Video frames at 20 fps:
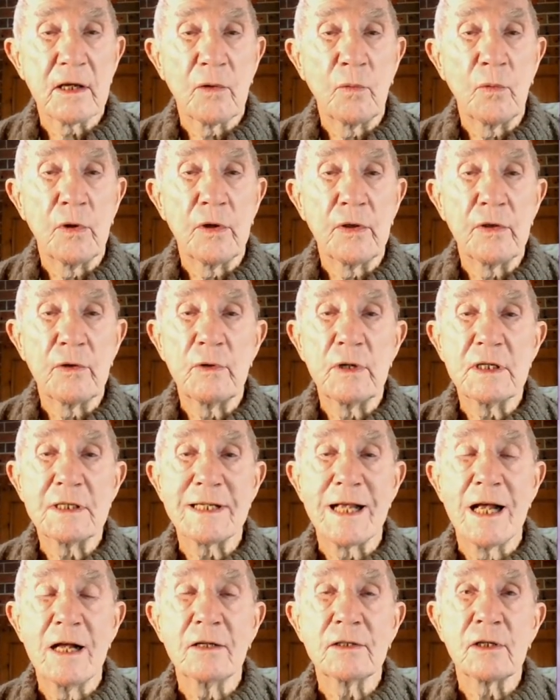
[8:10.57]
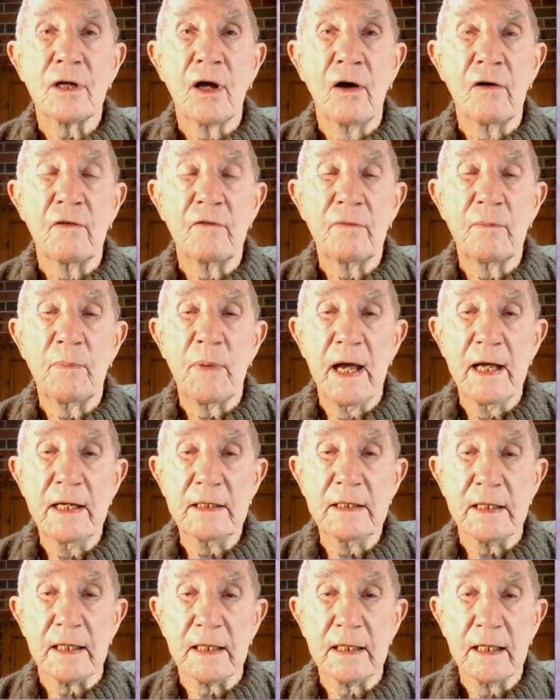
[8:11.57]
were the result of
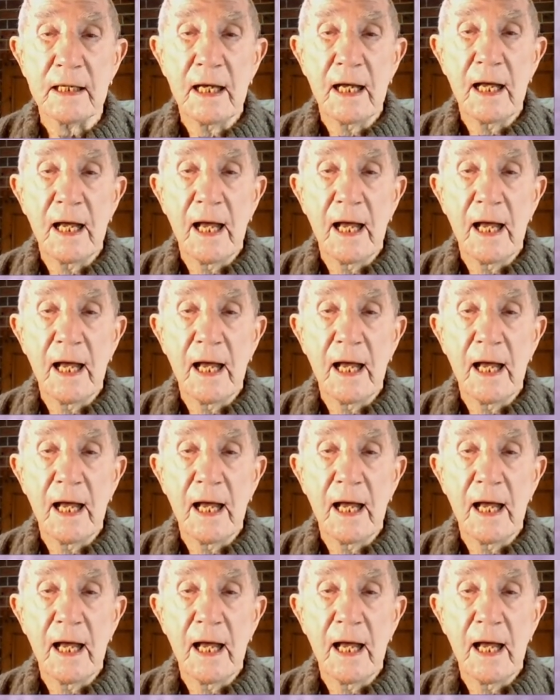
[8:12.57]
painting